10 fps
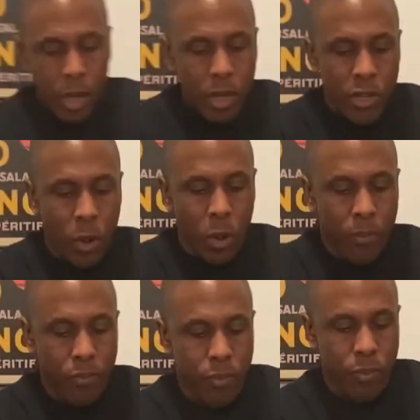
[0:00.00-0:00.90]
So
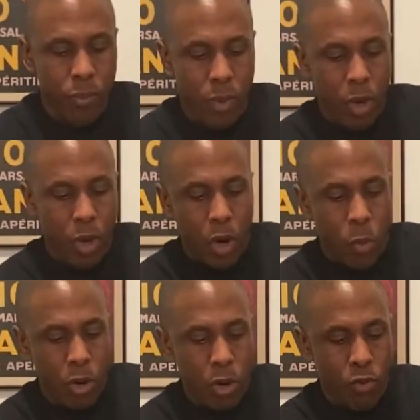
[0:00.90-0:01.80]

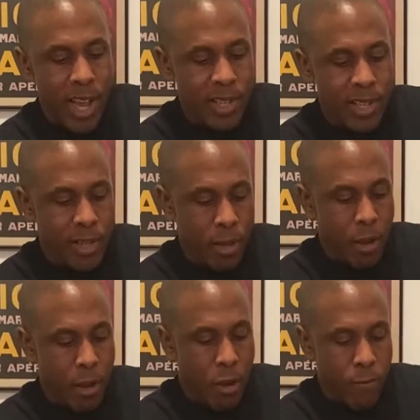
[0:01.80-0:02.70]
we're gonna rest
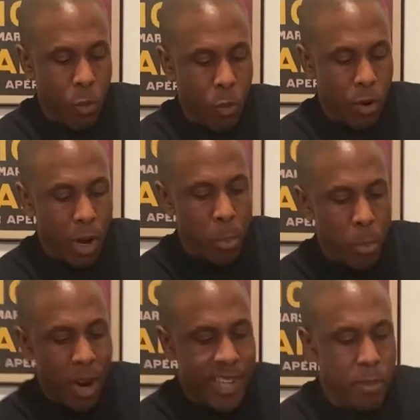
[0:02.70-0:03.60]
for
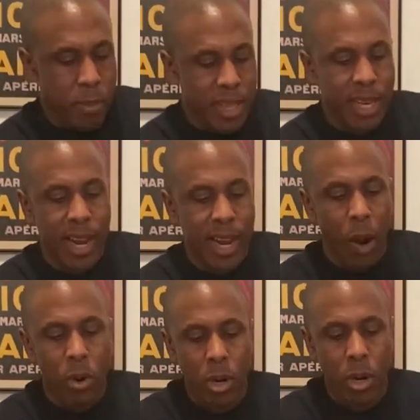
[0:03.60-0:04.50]
approximately an
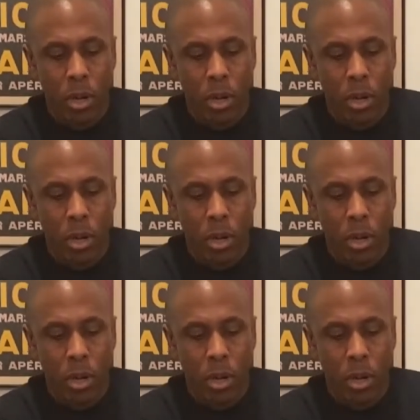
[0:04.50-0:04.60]
hour.